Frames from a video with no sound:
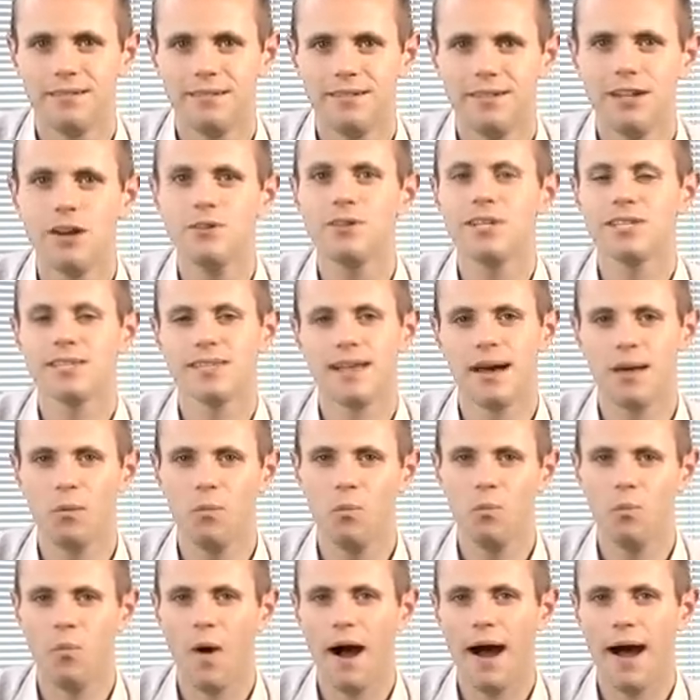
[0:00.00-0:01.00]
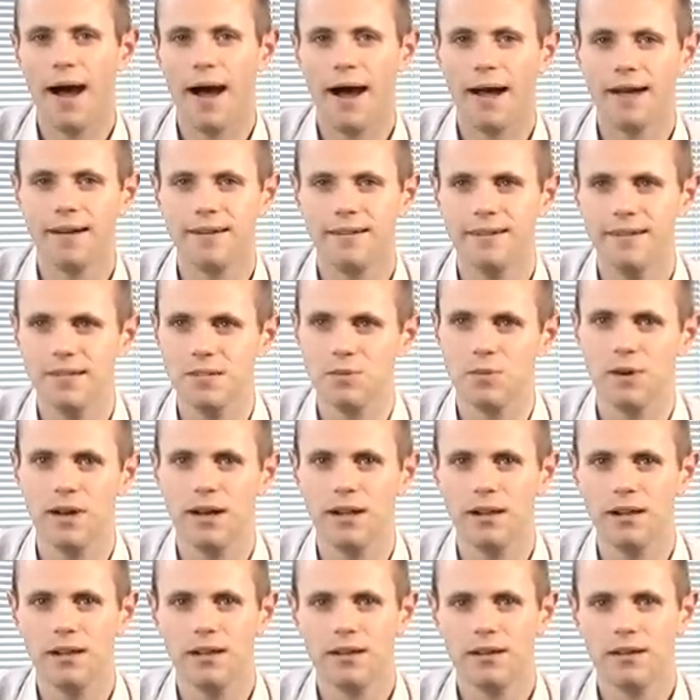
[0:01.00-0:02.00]
Notice that wa'a as
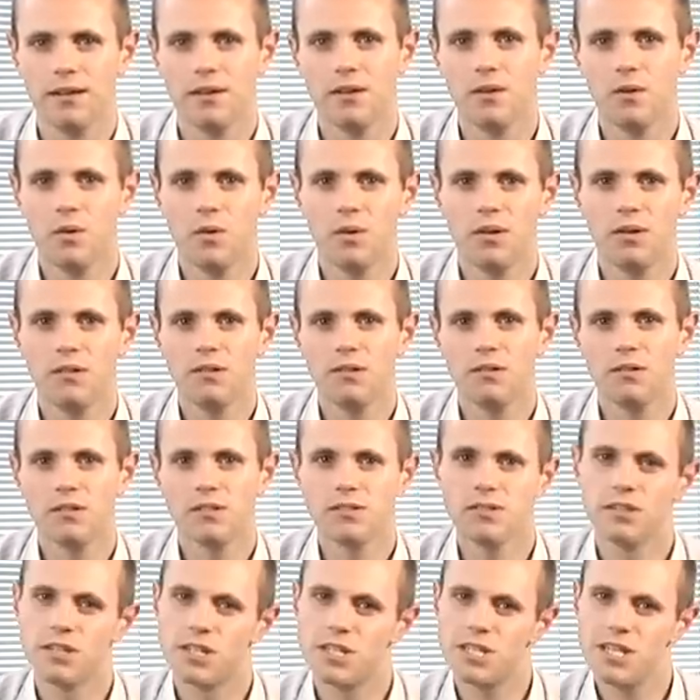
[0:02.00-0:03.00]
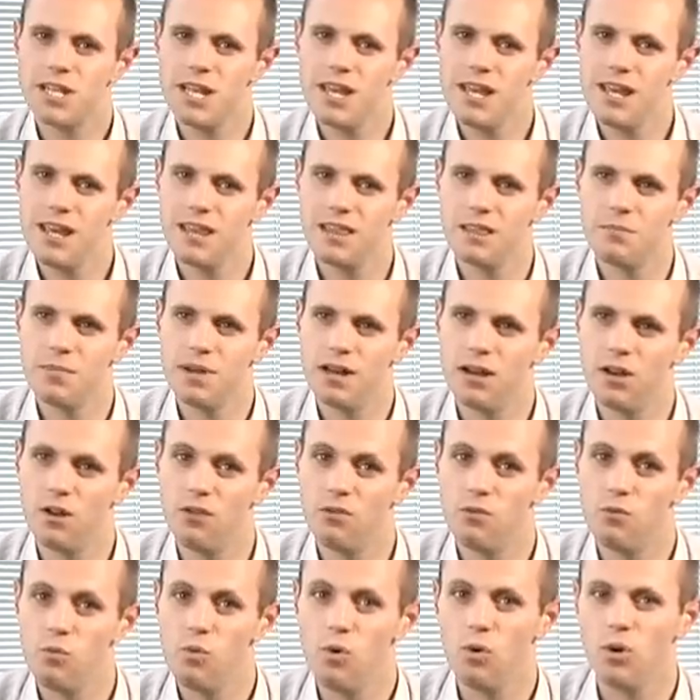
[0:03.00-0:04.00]
well the T in the middle
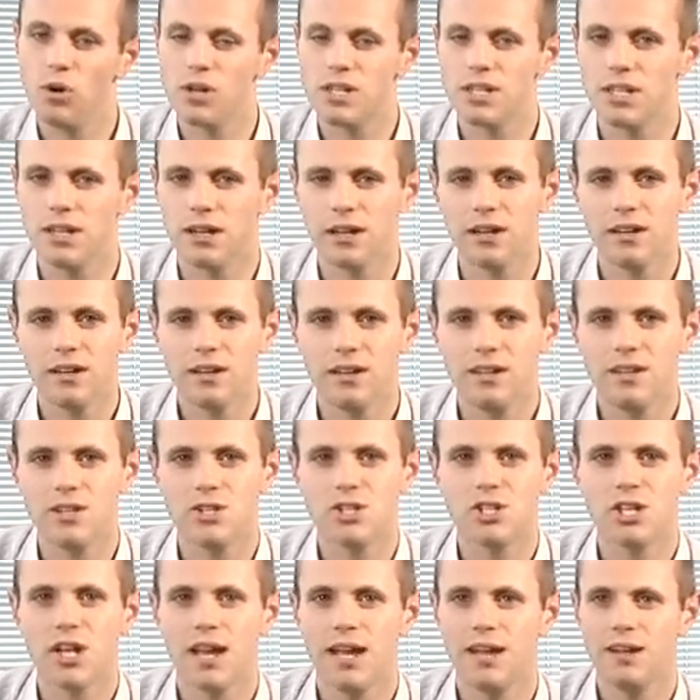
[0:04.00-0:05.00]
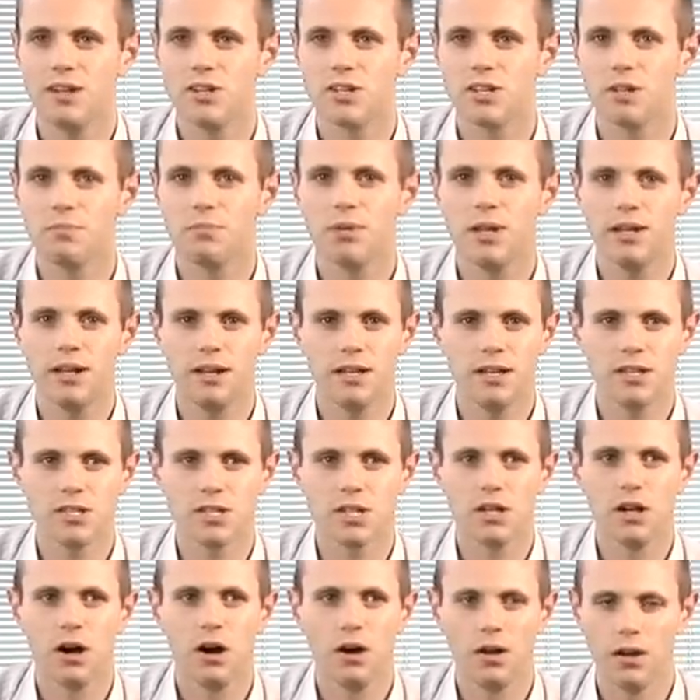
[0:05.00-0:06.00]
of water is changed completely, it's
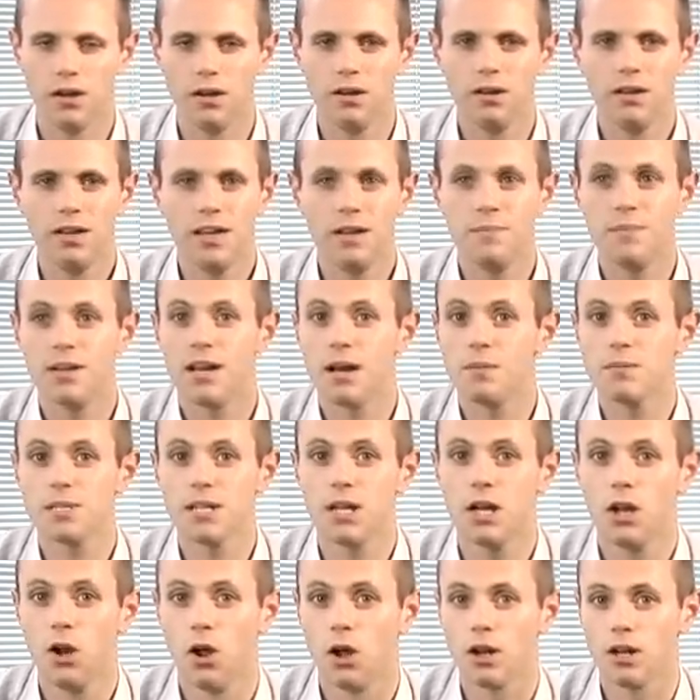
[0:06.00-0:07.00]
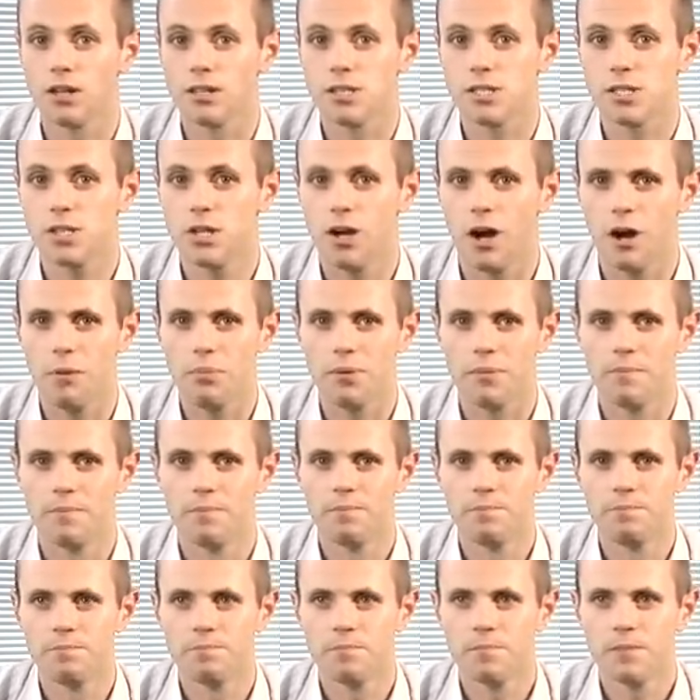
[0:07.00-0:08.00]
gone. It becomes a glottal stop.
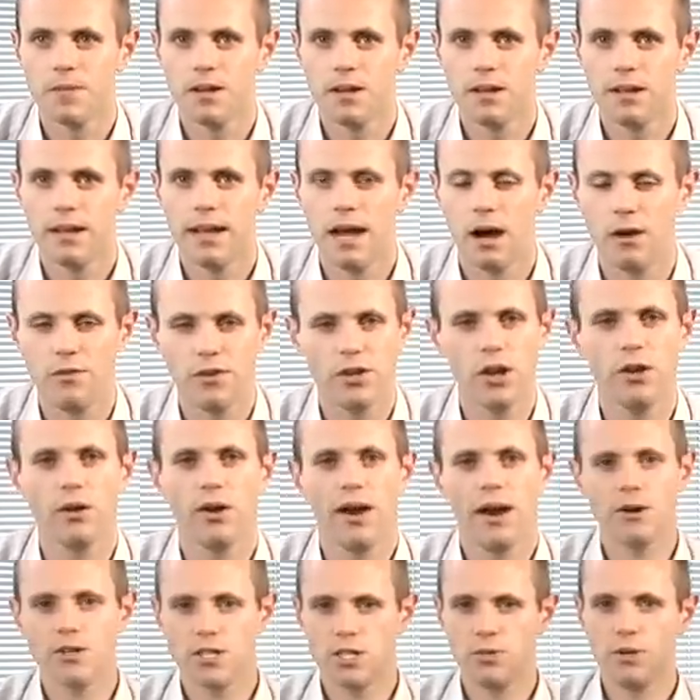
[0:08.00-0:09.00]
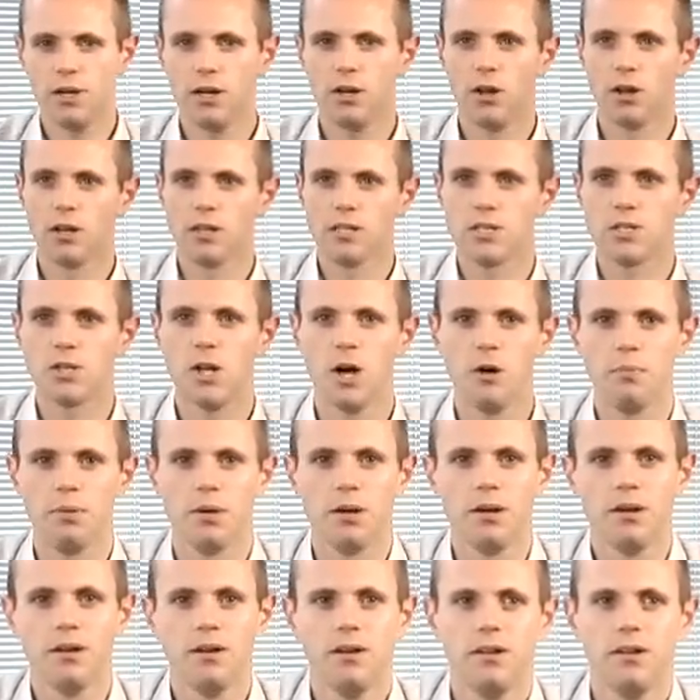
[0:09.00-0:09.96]
Now, if you don't know how to do a glottal stop,